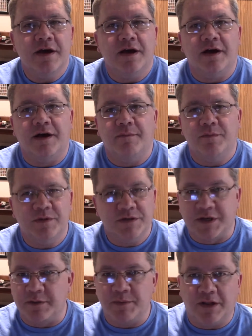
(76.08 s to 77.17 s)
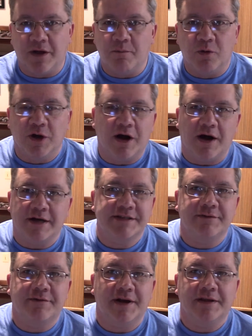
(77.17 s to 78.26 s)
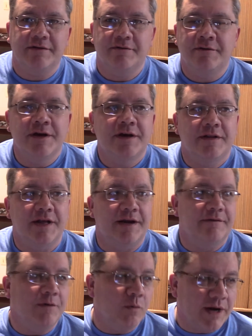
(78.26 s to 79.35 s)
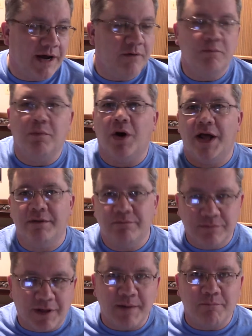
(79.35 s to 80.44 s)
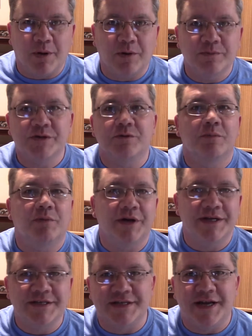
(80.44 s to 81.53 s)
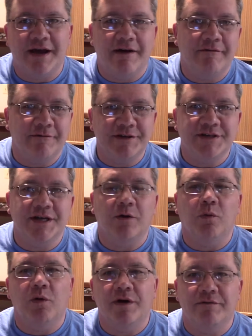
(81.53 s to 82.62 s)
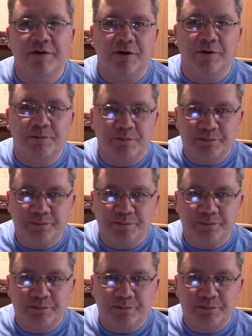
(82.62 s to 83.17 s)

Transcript: It's going to be a lot more cost effective than if you went out and bought light bulbs to replace in every single one of your